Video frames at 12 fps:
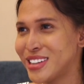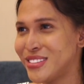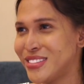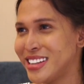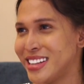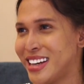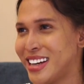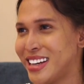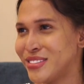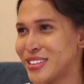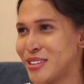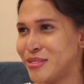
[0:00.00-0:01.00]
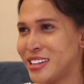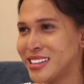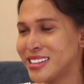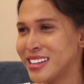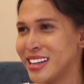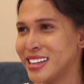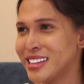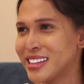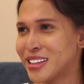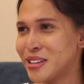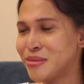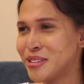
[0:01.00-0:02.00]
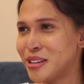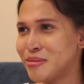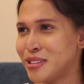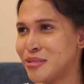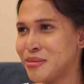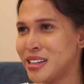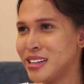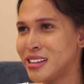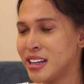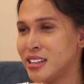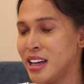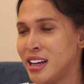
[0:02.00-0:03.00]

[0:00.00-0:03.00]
if someone comes up to me and then,